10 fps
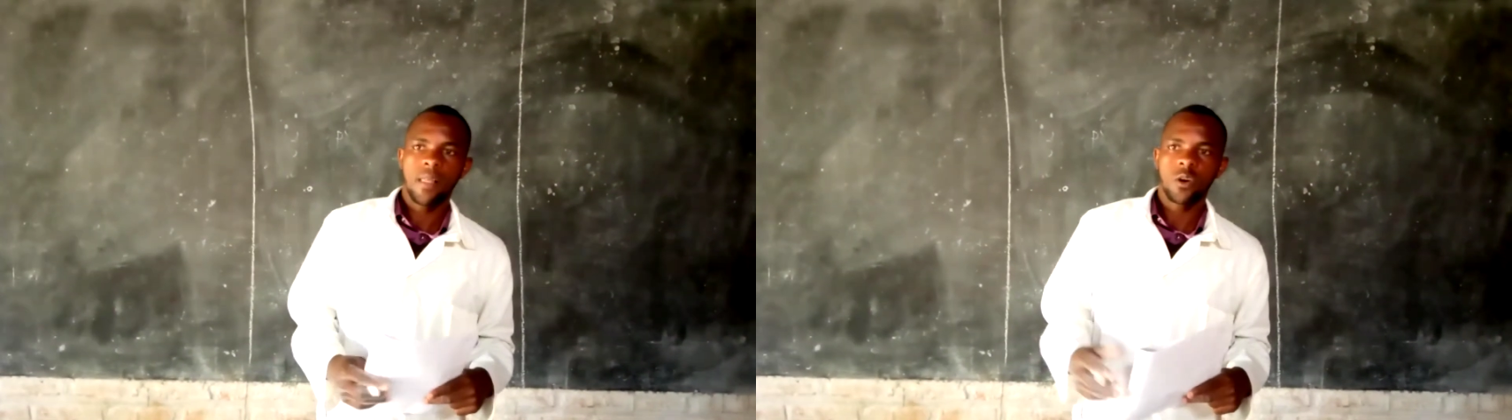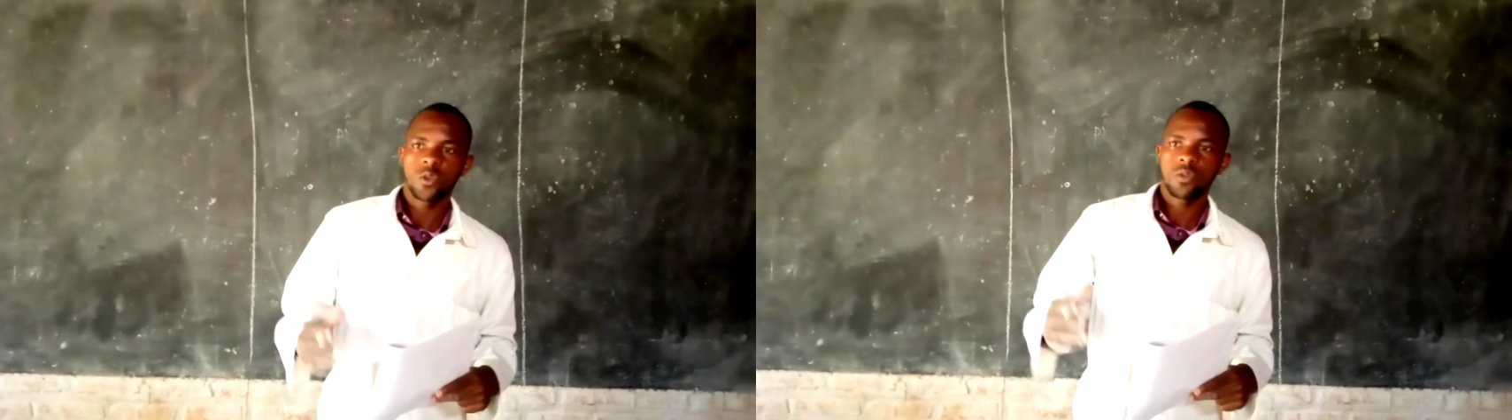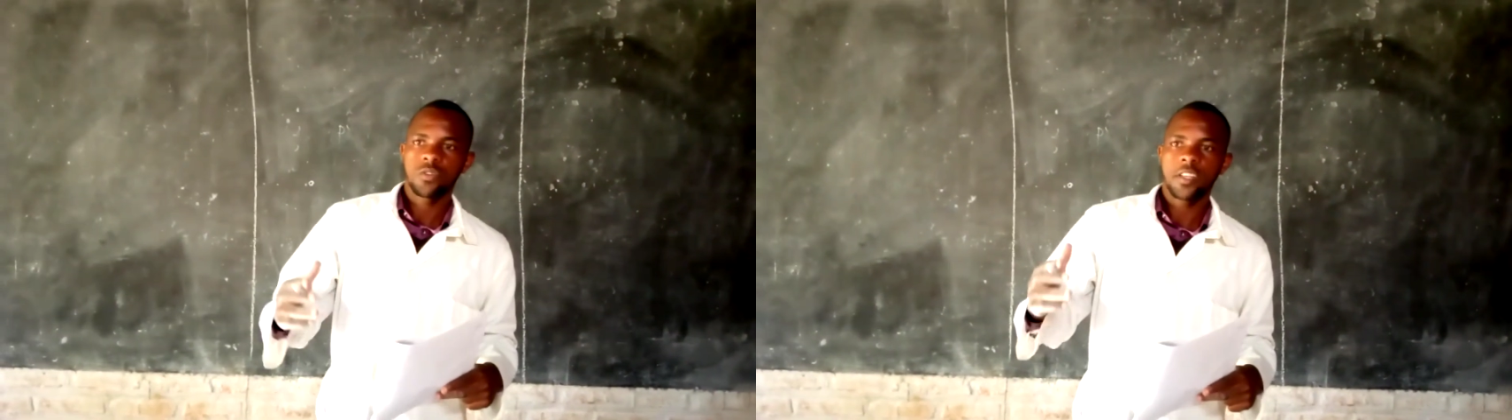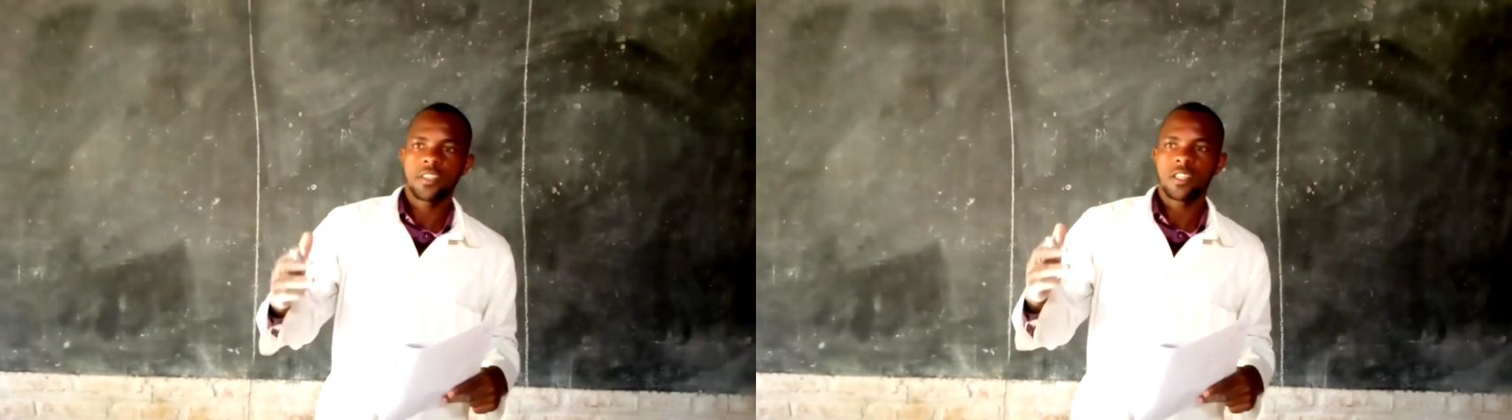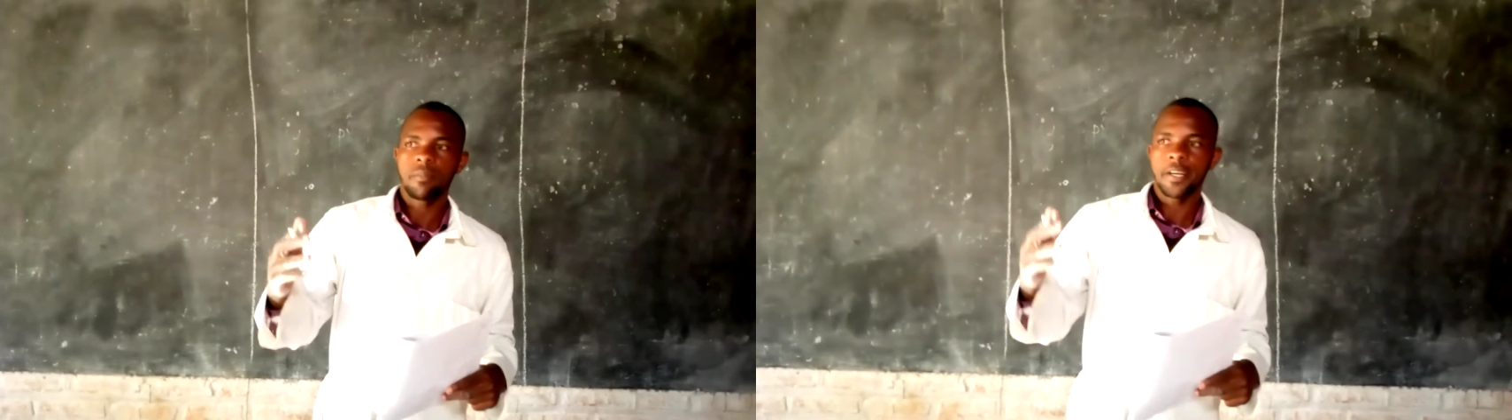how to find
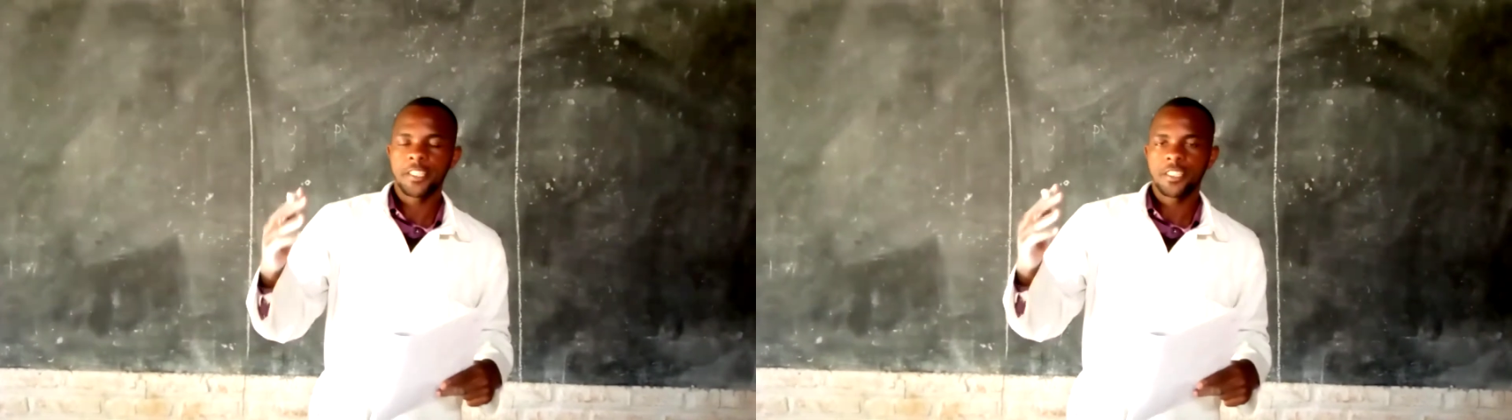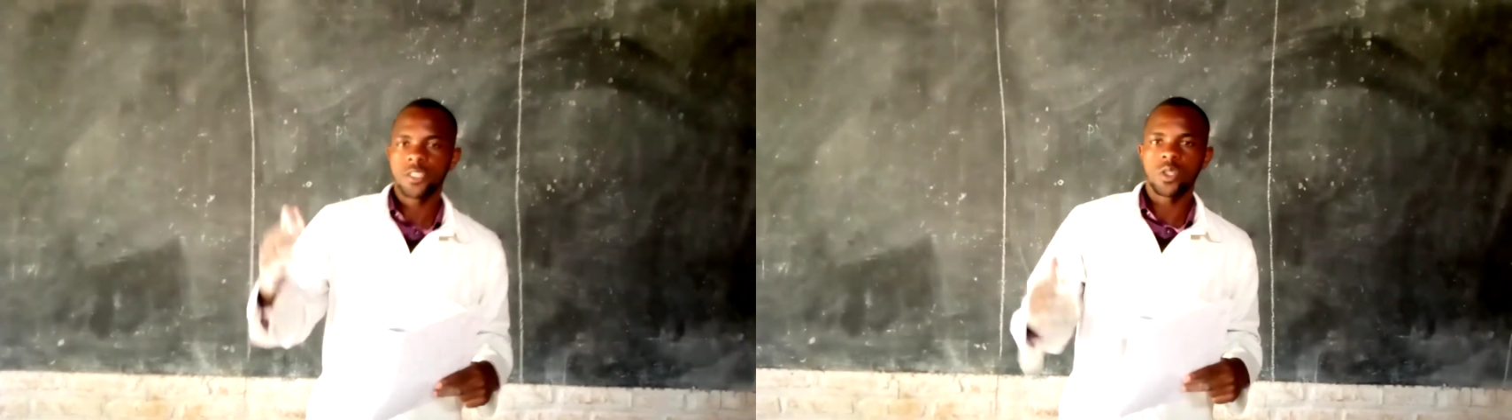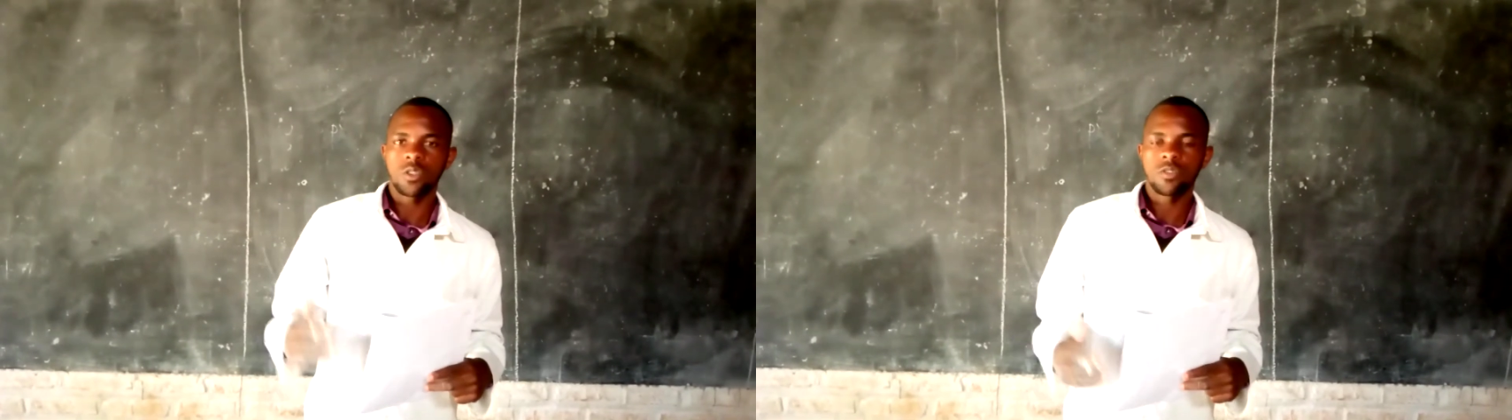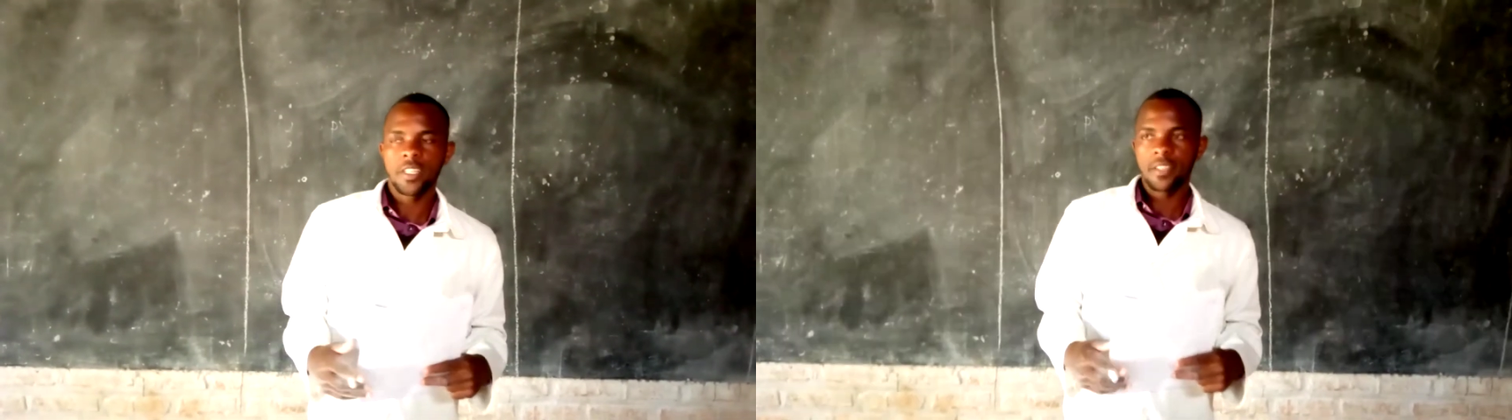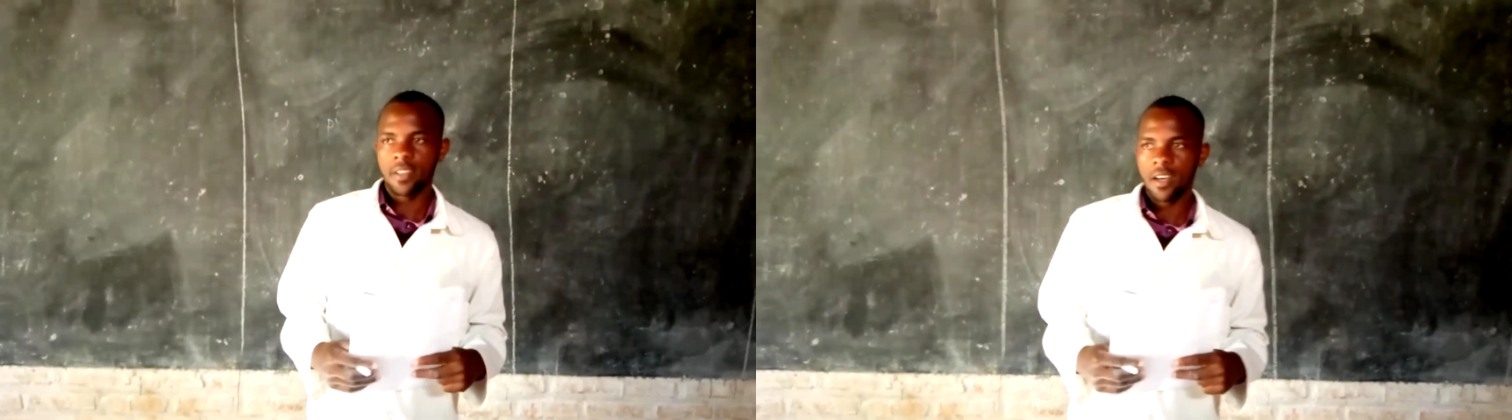the magnitude of a
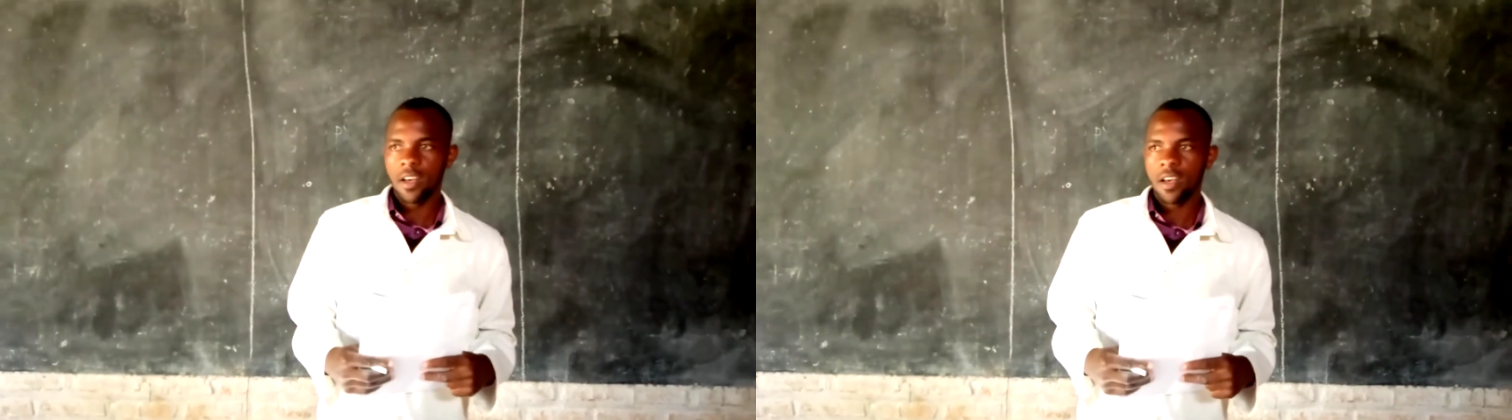vector,